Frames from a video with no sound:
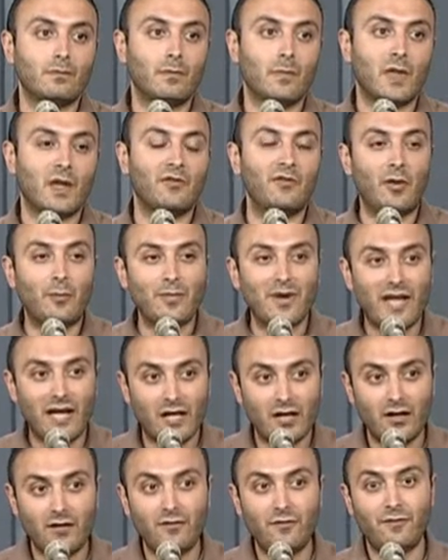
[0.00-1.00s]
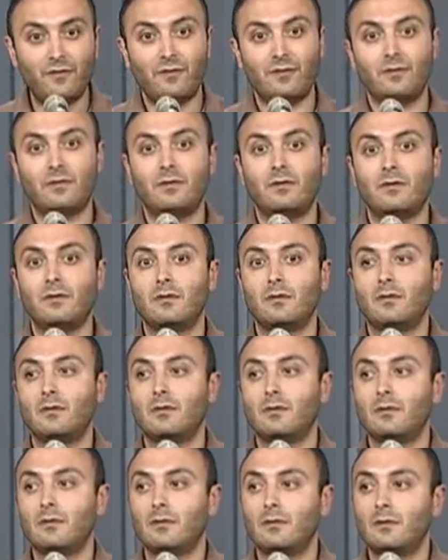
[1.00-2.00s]
If I'm negative,
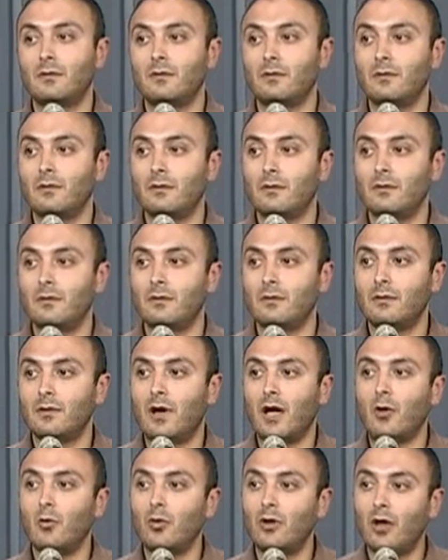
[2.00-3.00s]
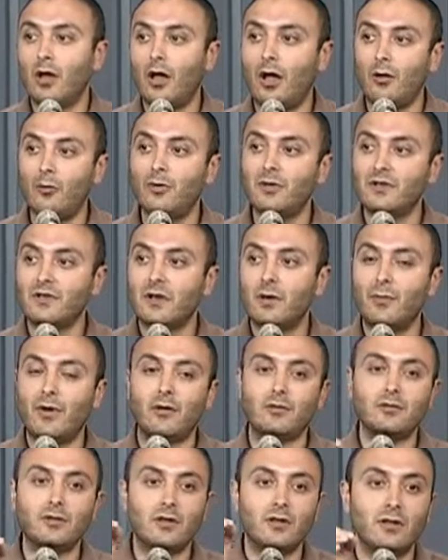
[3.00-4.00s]
I will always come
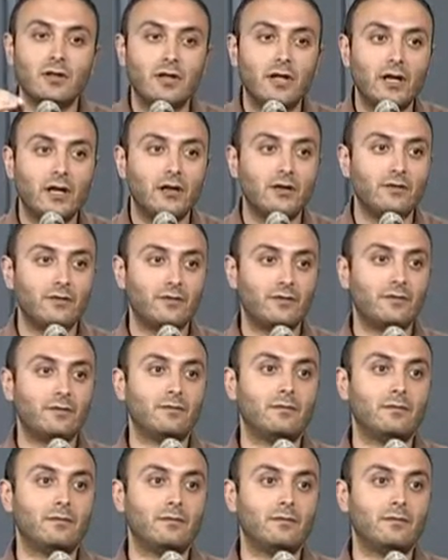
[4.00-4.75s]
out negative.